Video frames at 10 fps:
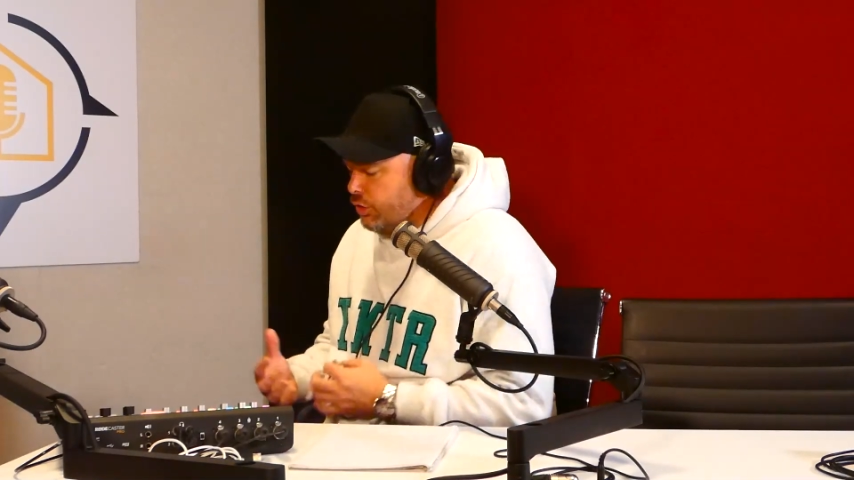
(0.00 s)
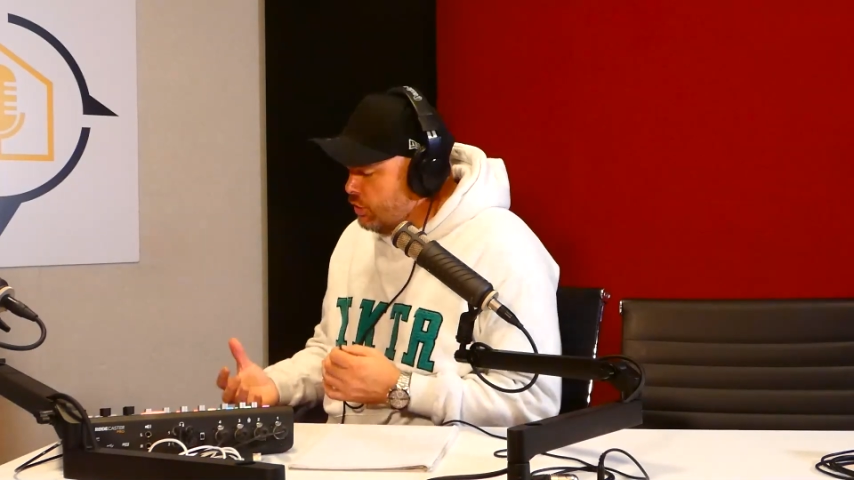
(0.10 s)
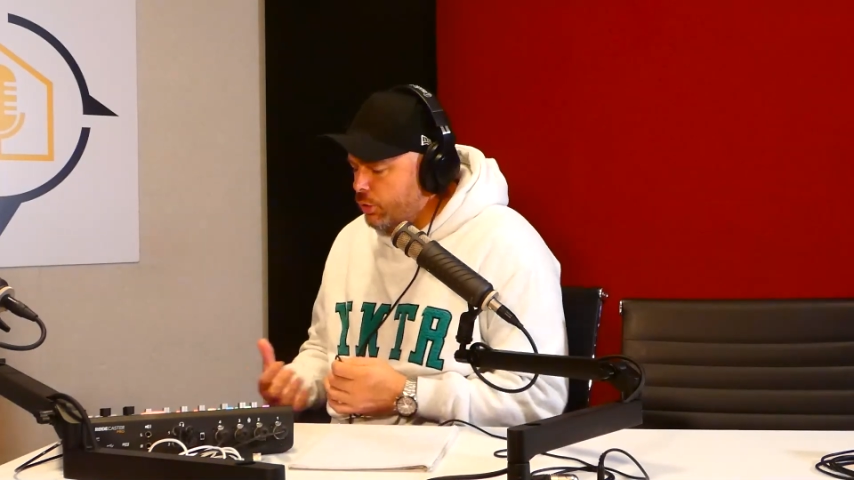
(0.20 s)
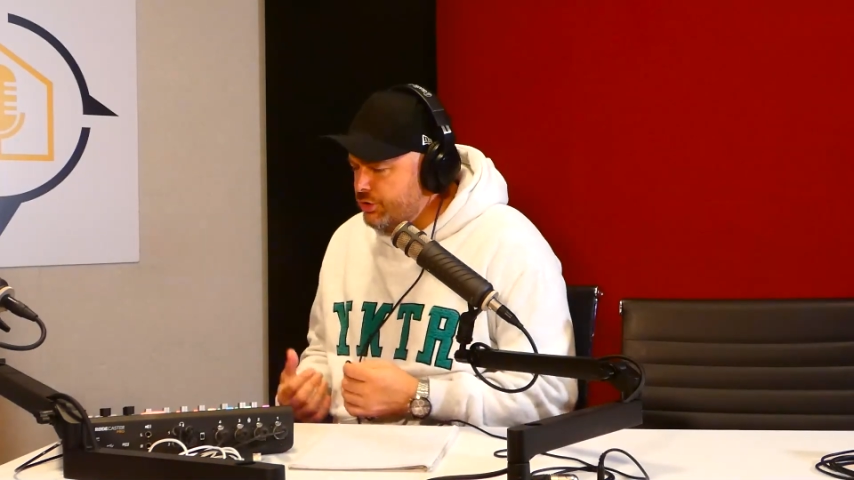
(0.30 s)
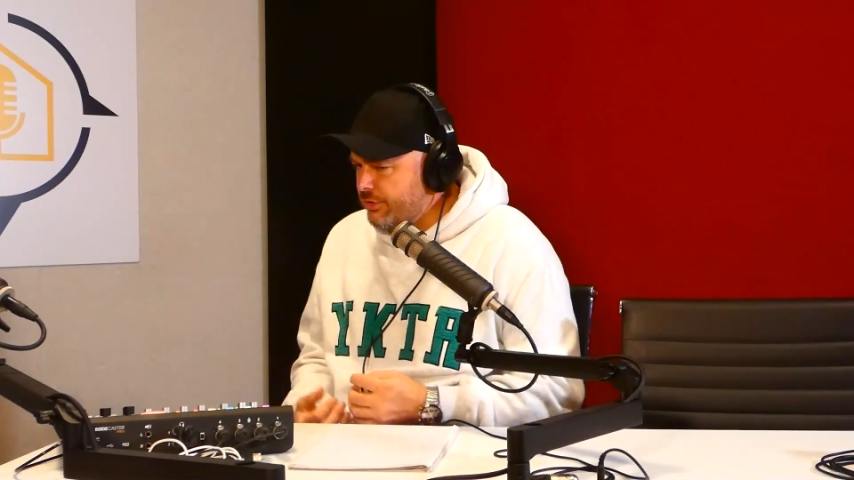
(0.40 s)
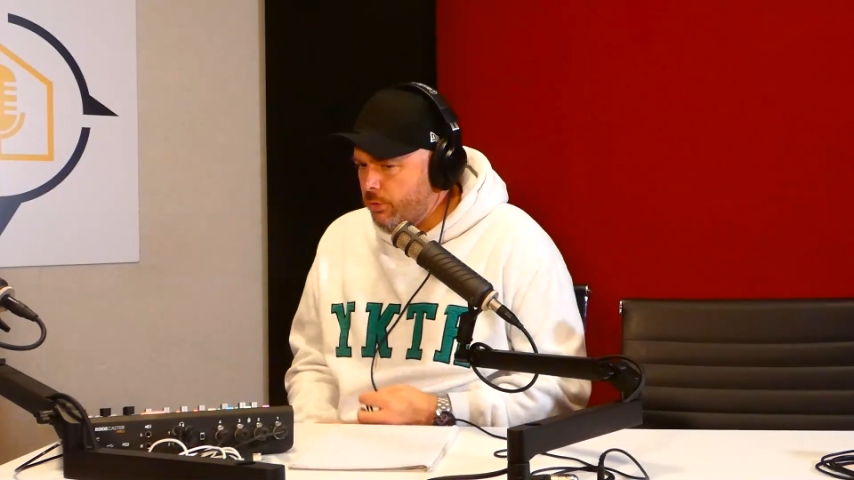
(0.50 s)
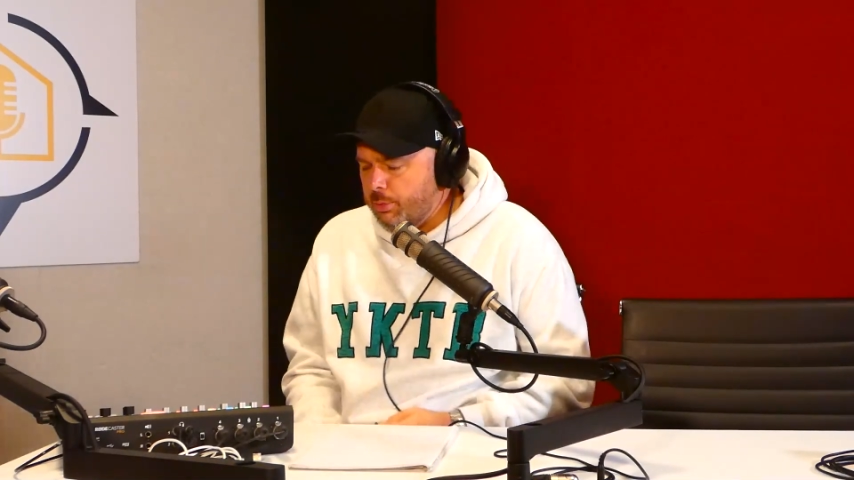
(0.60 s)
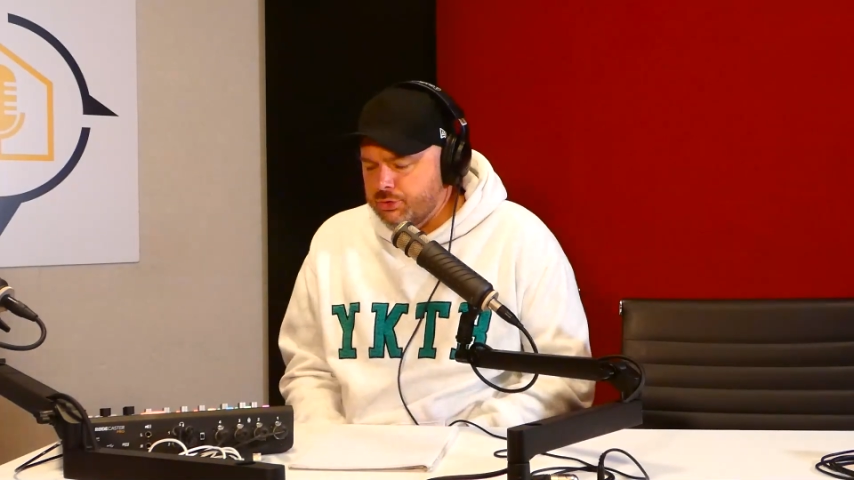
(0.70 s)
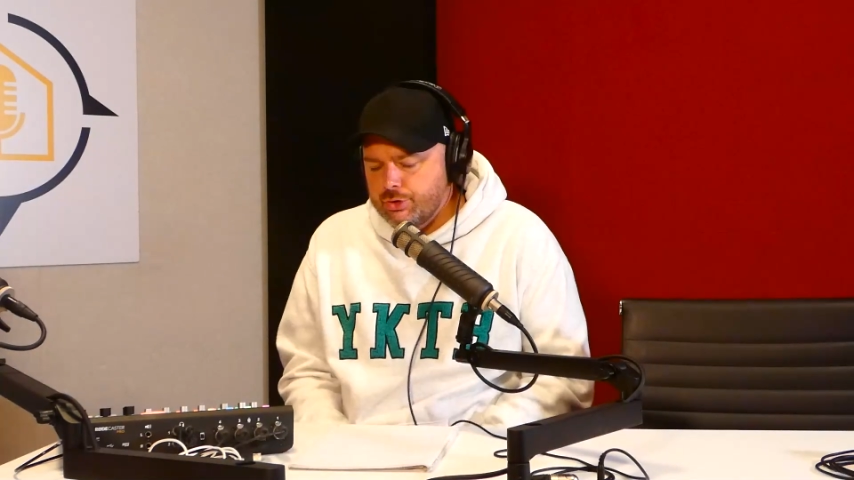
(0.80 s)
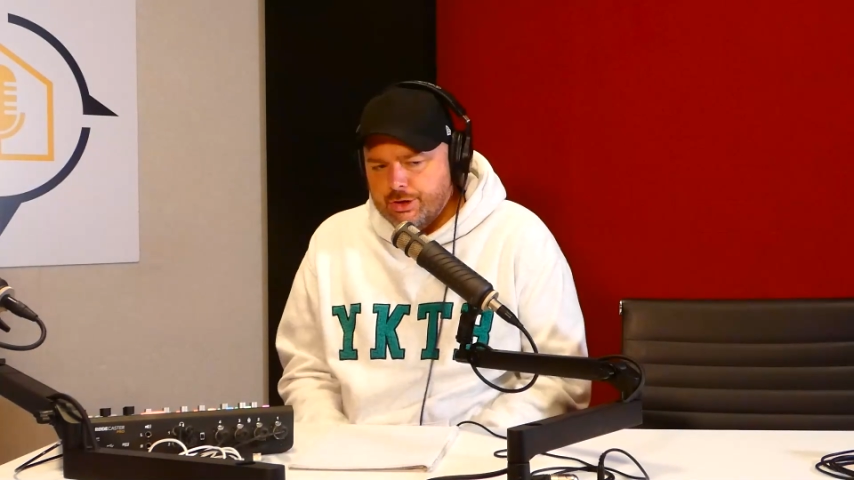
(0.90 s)
loads of different
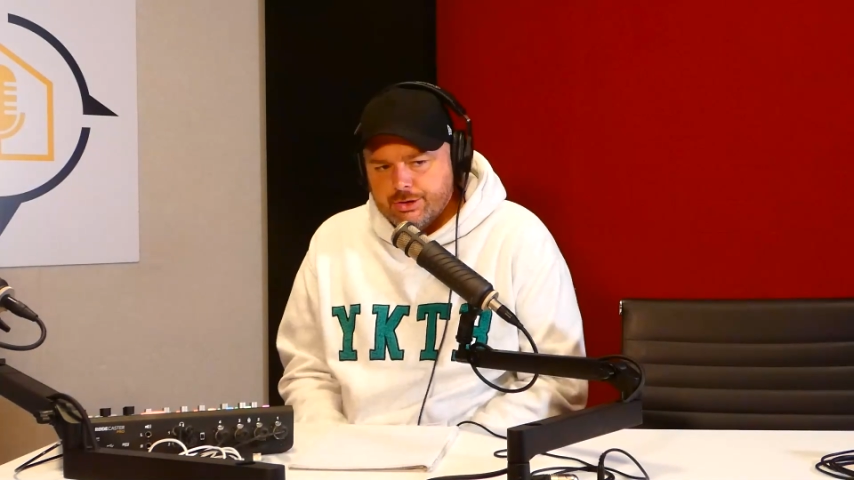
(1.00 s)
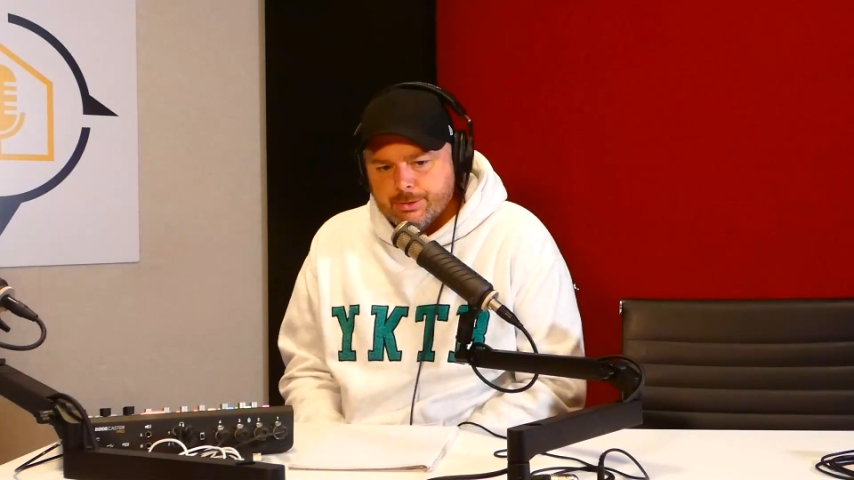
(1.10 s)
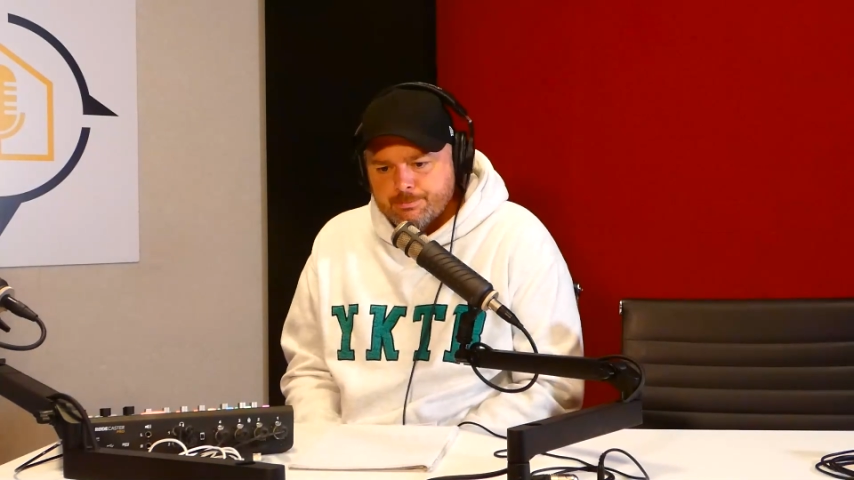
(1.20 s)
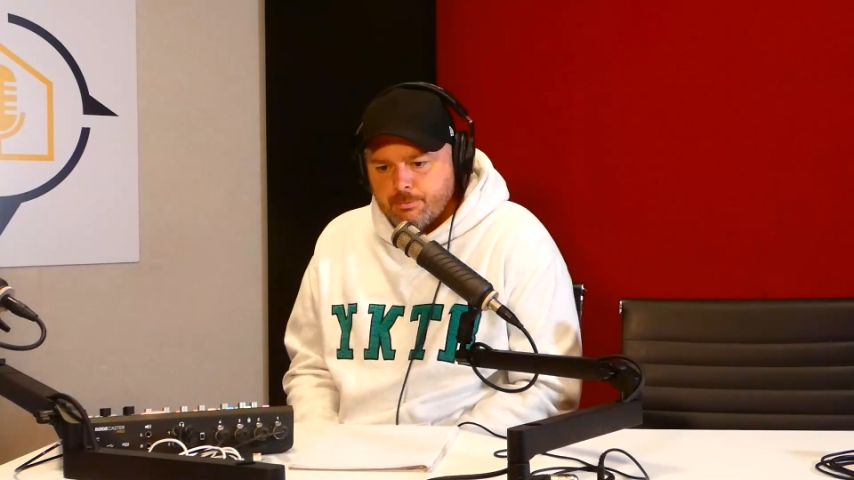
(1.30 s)
opportunities.